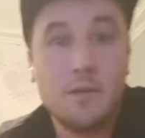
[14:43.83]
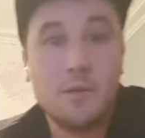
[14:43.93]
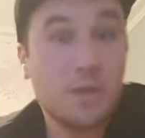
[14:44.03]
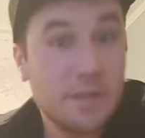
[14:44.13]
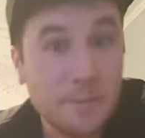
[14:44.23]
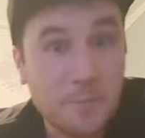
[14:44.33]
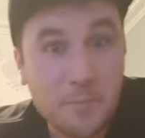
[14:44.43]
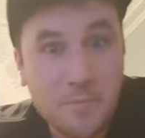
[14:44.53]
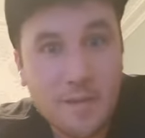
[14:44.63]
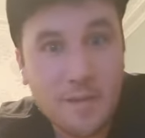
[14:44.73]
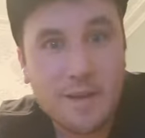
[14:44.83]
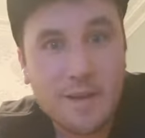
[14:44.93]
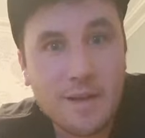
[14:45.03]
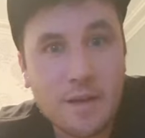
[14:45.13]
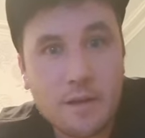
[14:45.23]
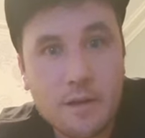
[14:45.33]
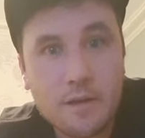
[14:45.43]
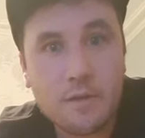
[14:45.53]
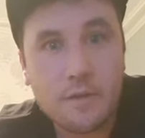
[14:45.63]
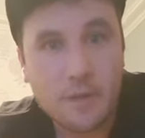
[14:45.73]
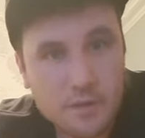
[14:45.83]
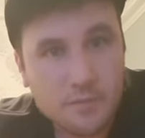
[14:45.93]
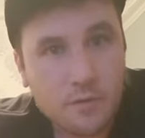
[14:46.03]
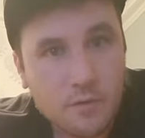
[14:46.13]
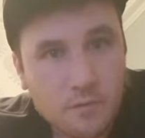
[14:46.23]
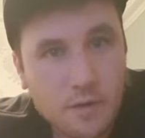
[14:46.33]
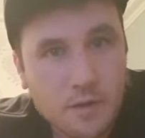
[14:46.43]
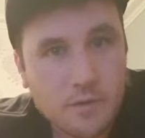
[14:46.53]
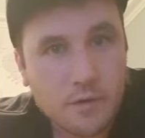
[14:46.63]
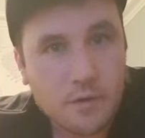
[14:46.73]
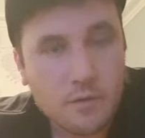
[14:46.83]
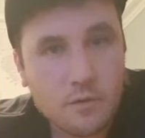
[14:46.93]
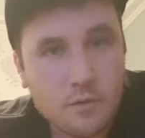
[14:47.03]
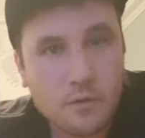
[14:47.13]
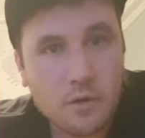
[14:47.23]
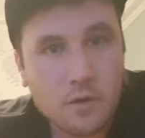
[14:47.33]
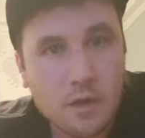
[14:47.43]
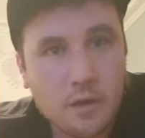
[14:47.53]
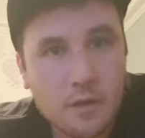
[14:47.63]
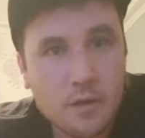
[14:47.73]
We'll see. Thanks for the good luck.